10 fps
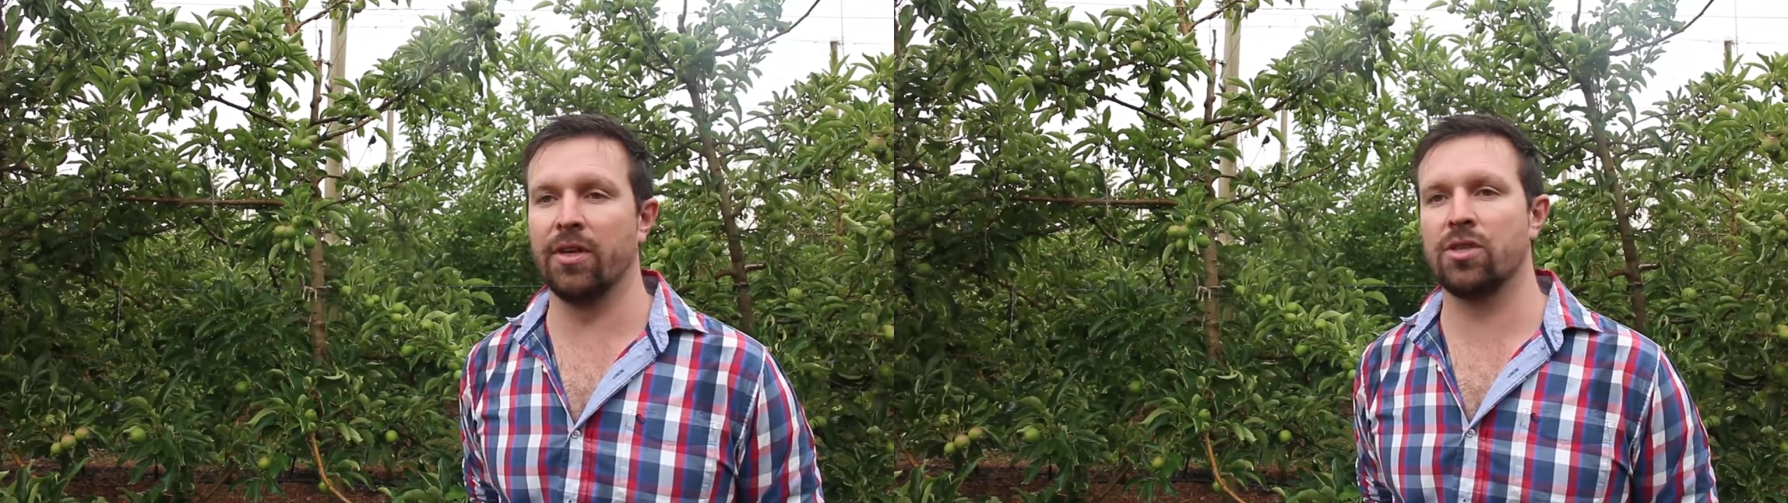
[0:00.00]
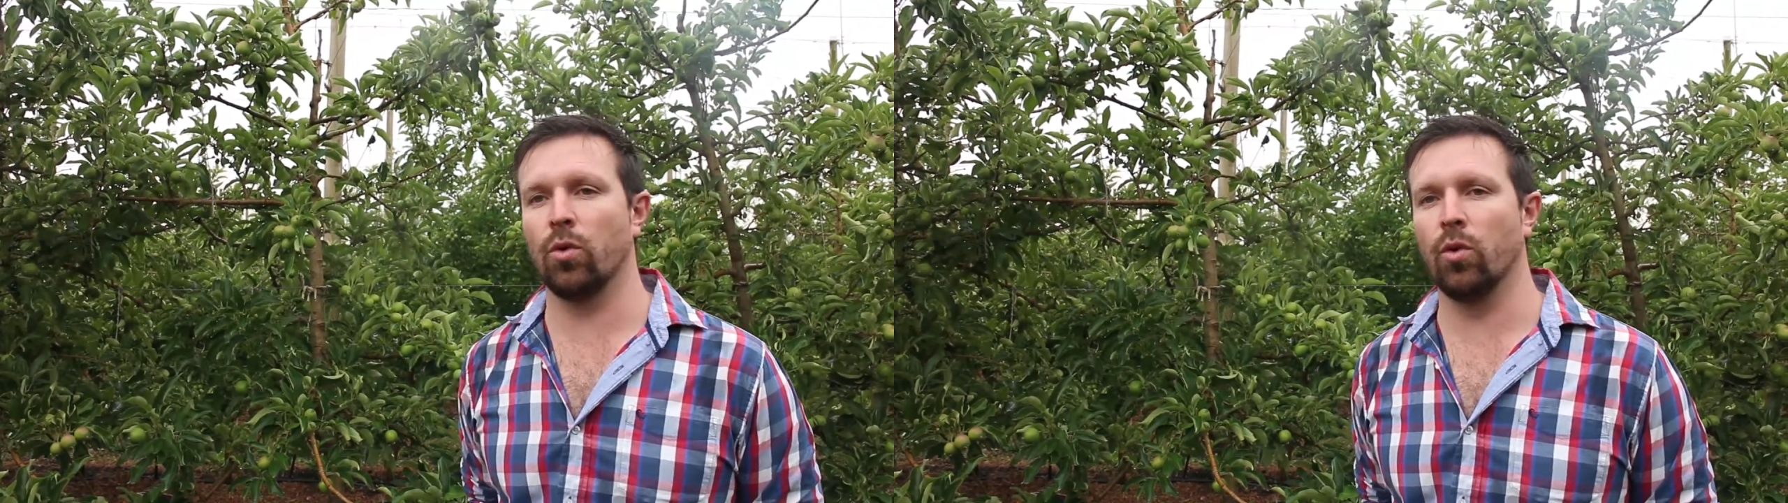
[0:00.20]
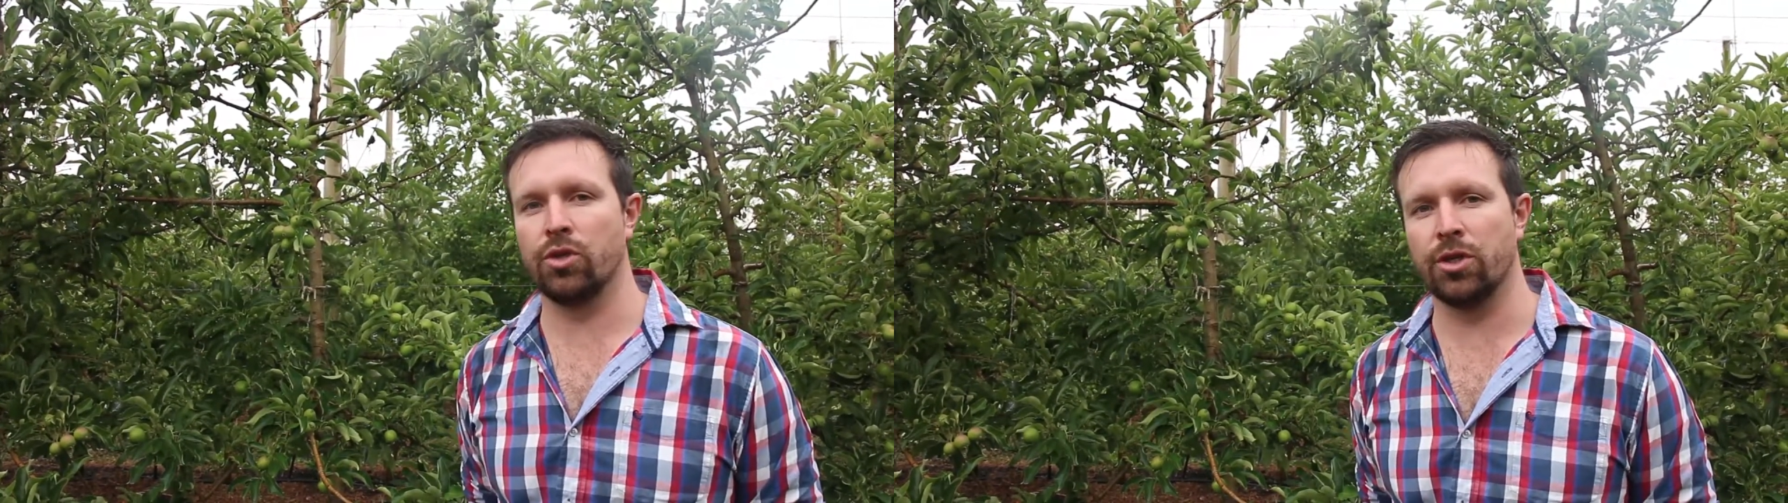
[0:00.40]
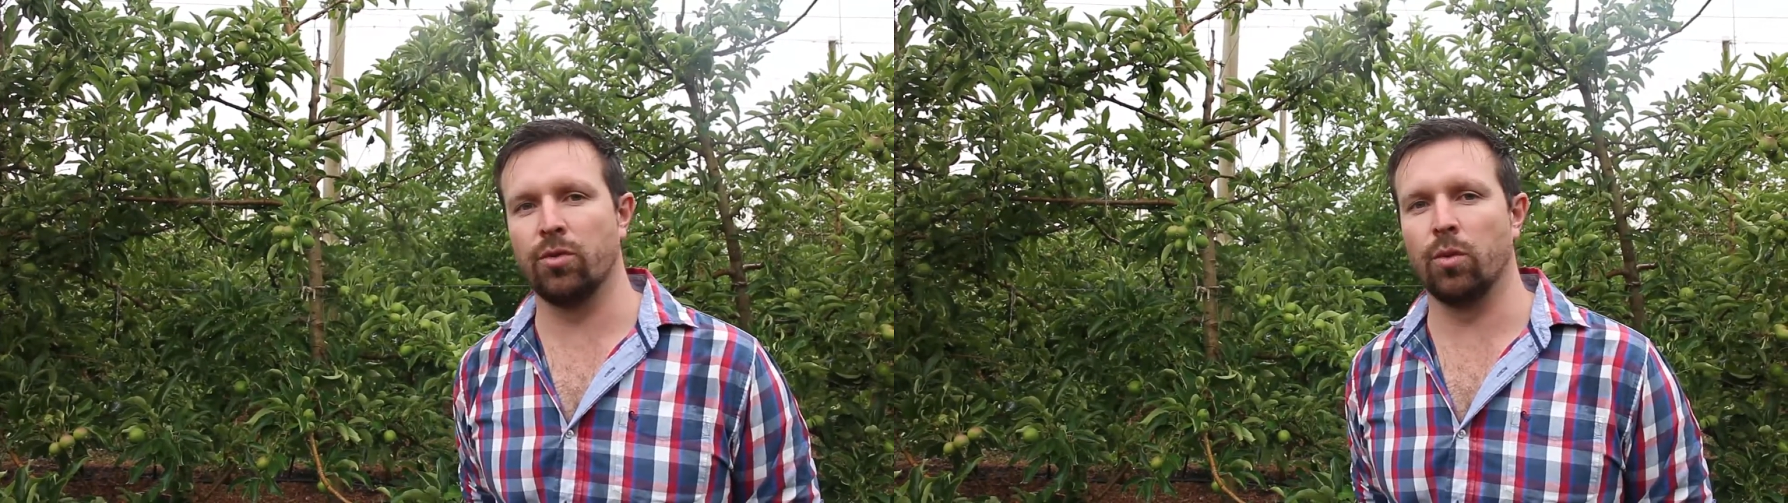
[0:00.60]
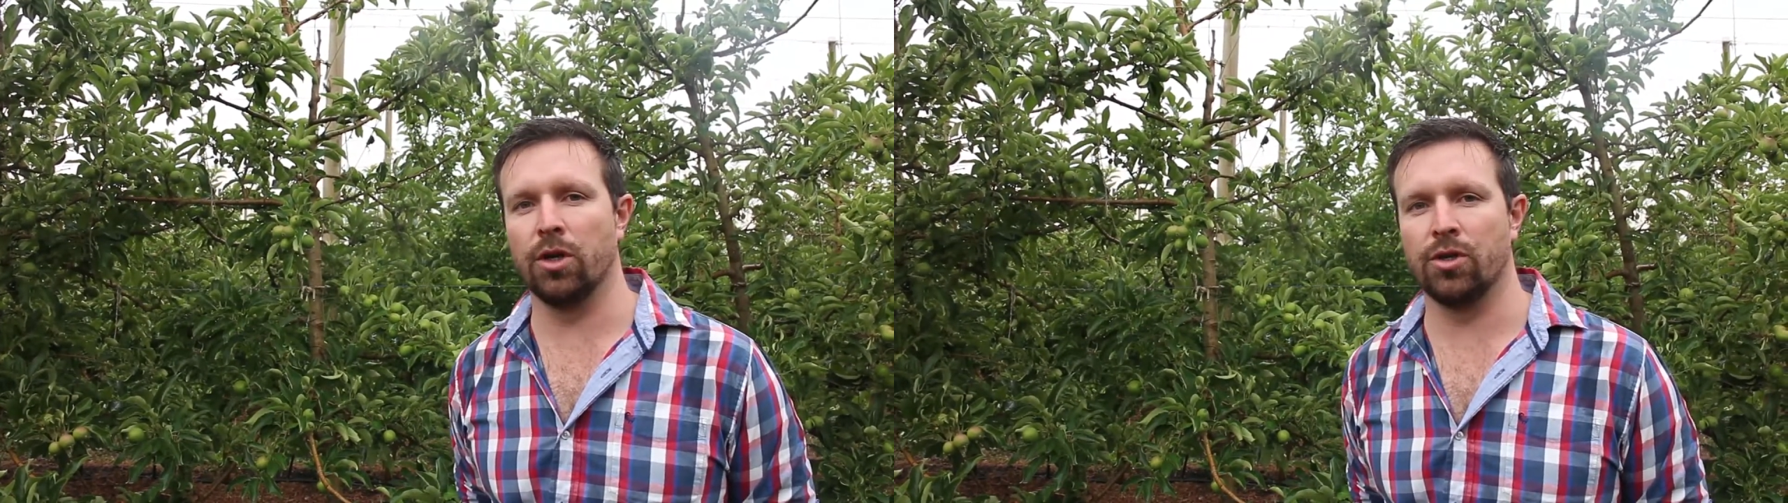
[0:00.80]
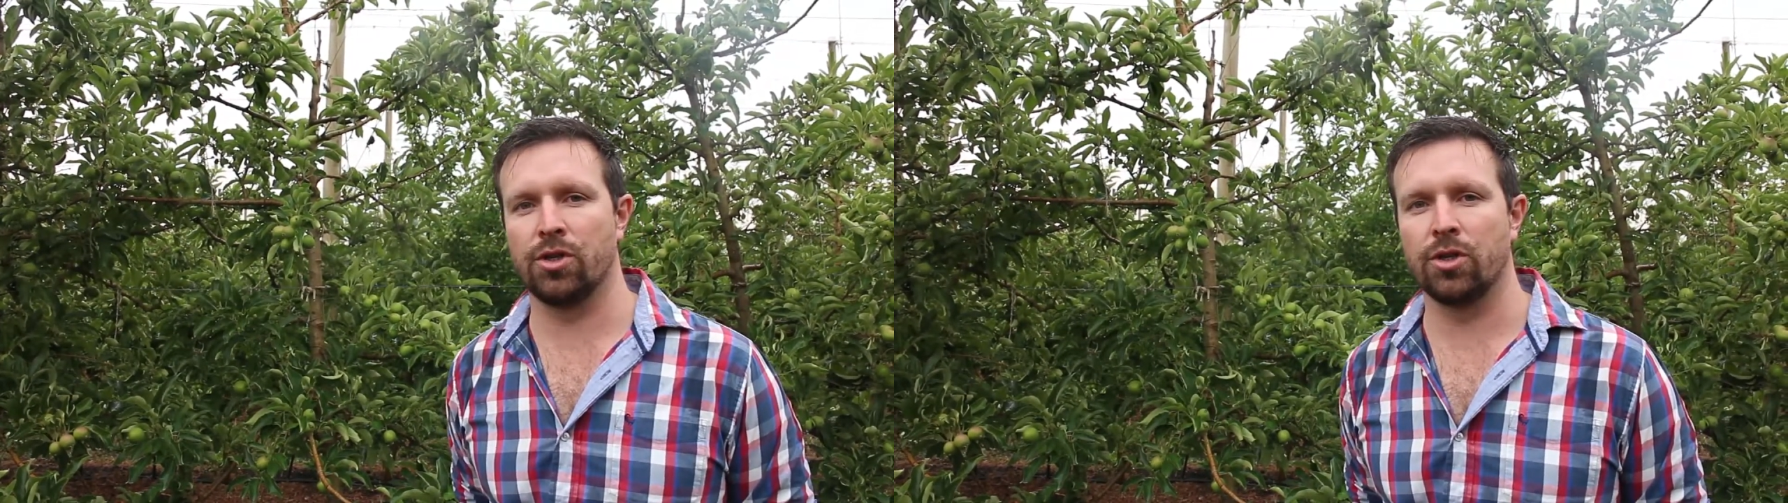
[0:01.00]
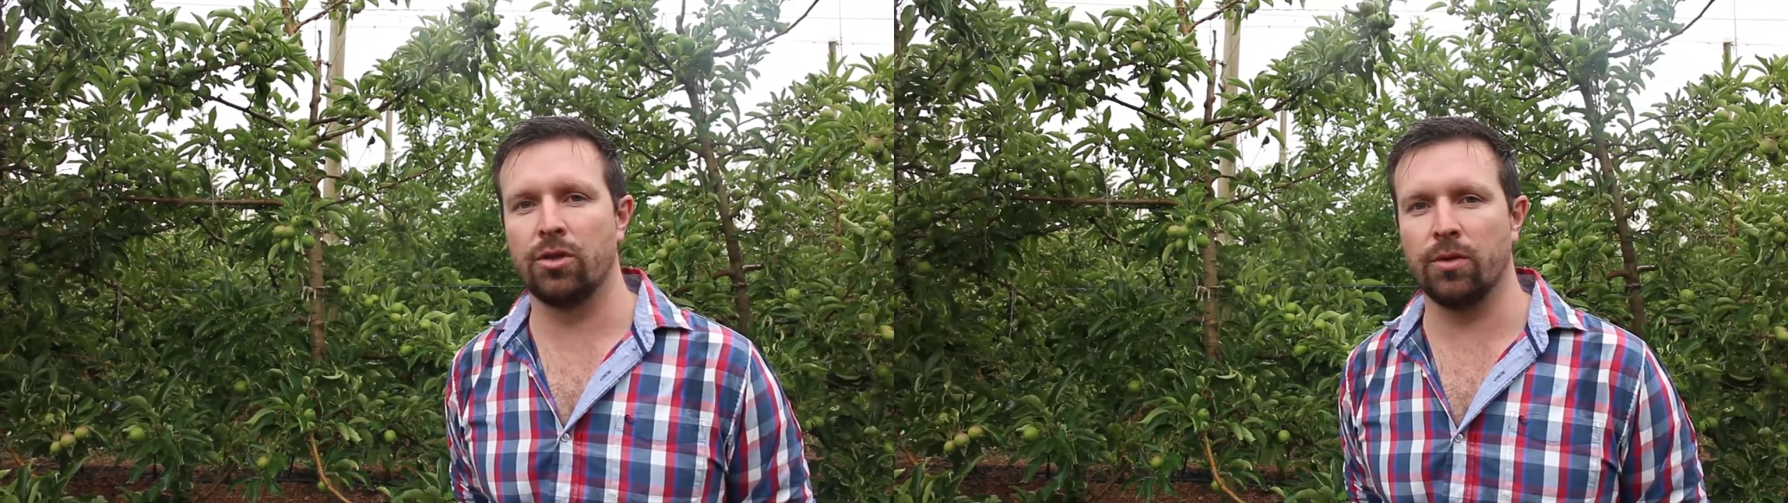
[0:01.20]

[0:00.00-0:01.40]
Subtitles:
this orchard was